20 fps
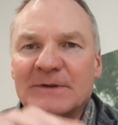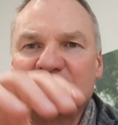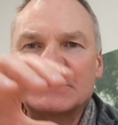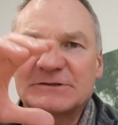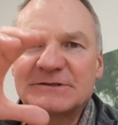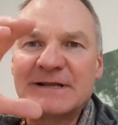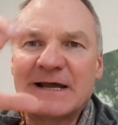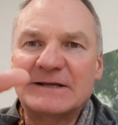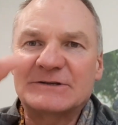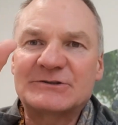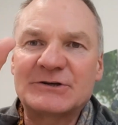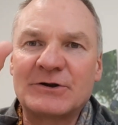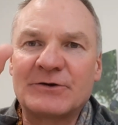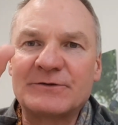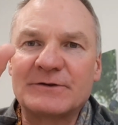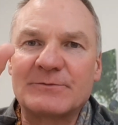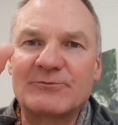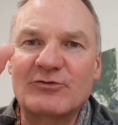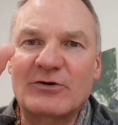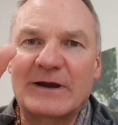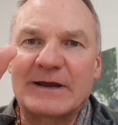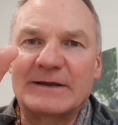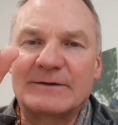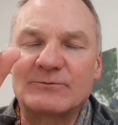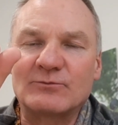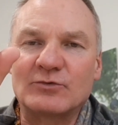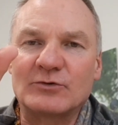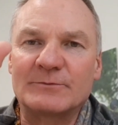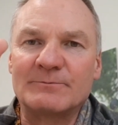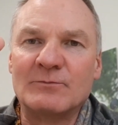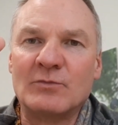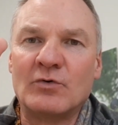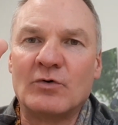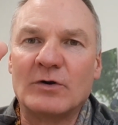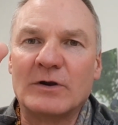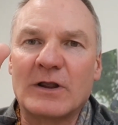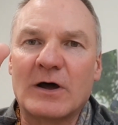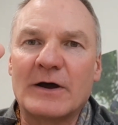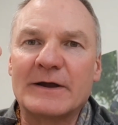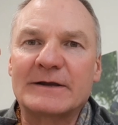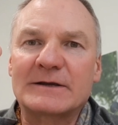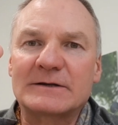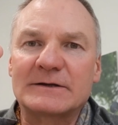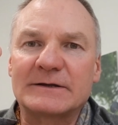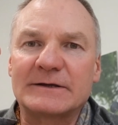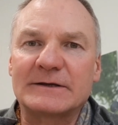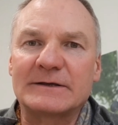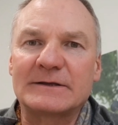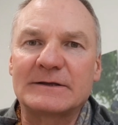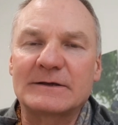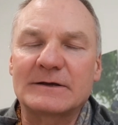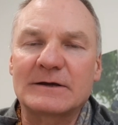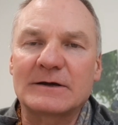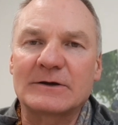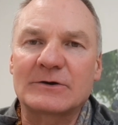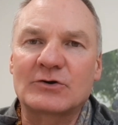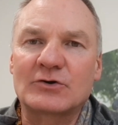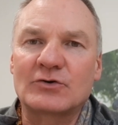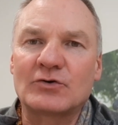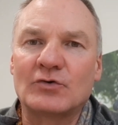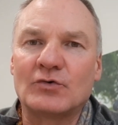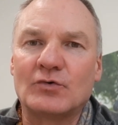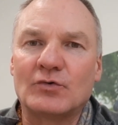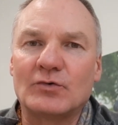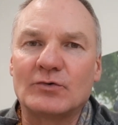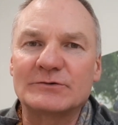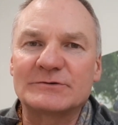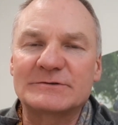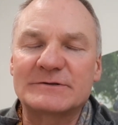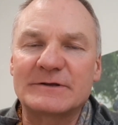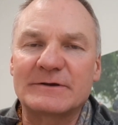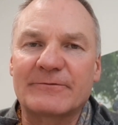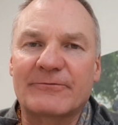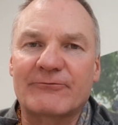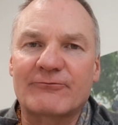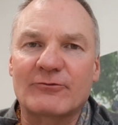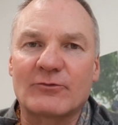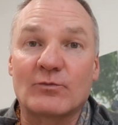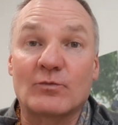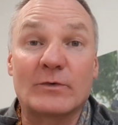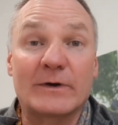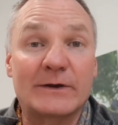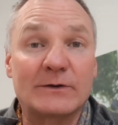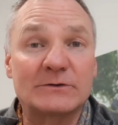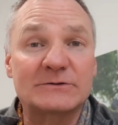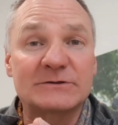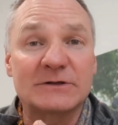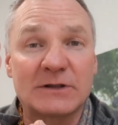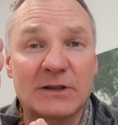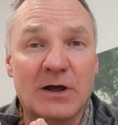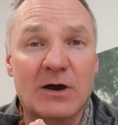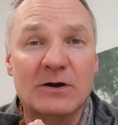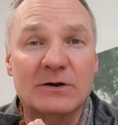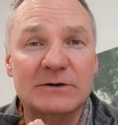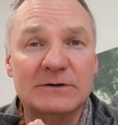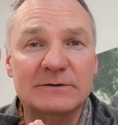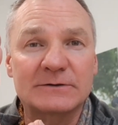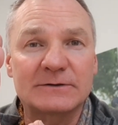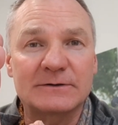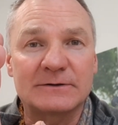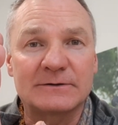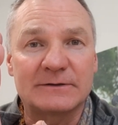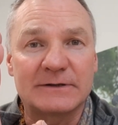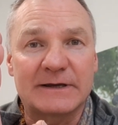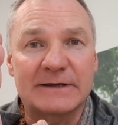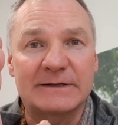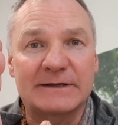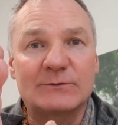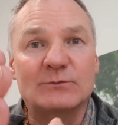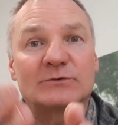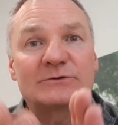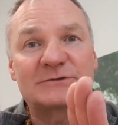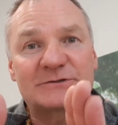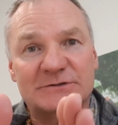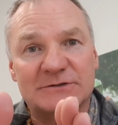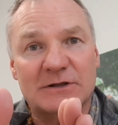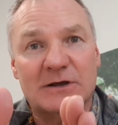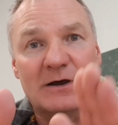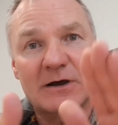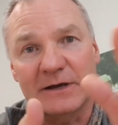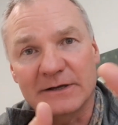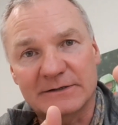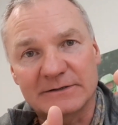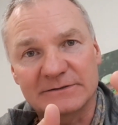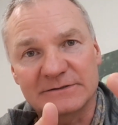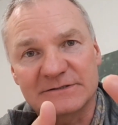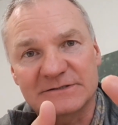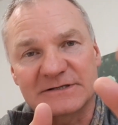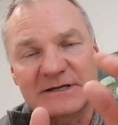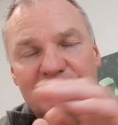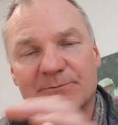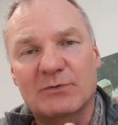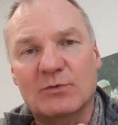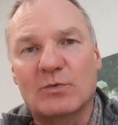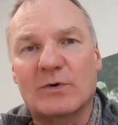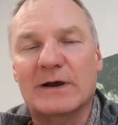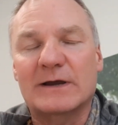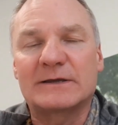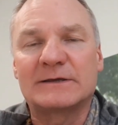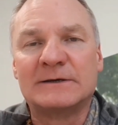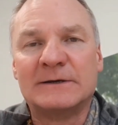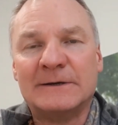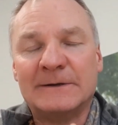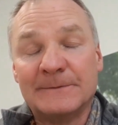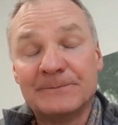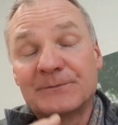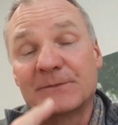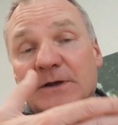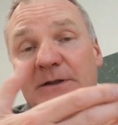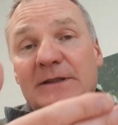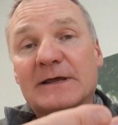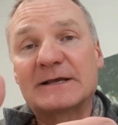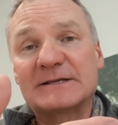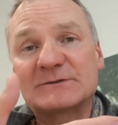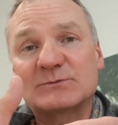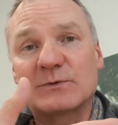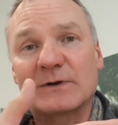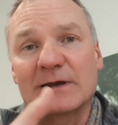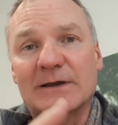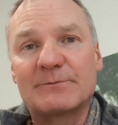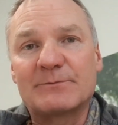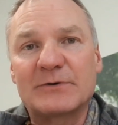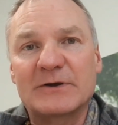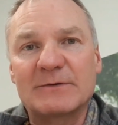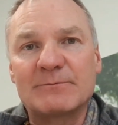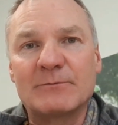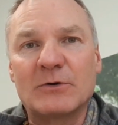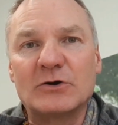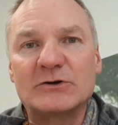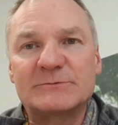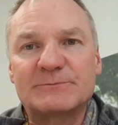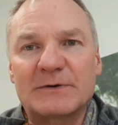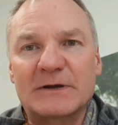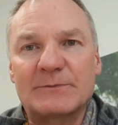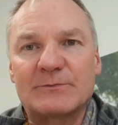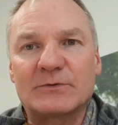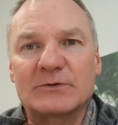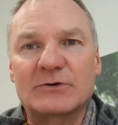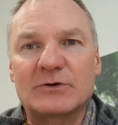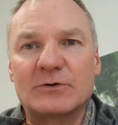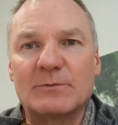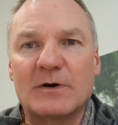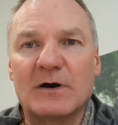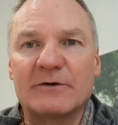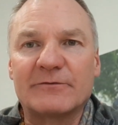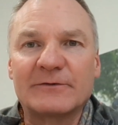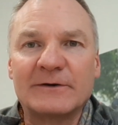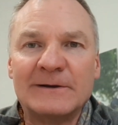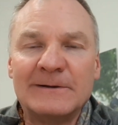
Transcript: Snatching on the brake would more likely cause the front wheel to lock, and then it would slide and slip away, and that's where most people come off.